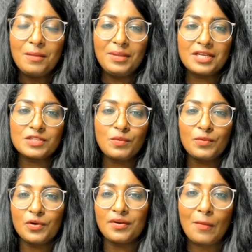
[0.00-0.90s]
because we
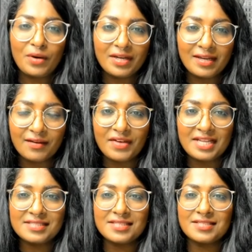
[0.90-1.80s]
would go to networking
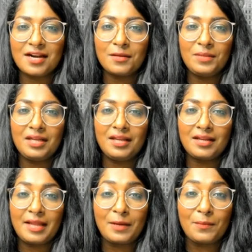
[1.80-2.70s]
events and started
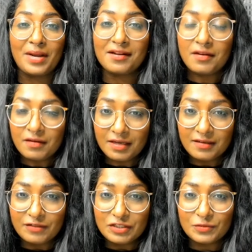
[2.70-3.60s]
meeting like-minded
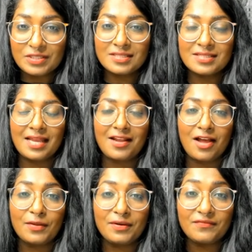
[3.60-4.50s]
individuals and
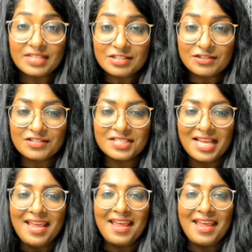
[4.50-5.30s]
other investors,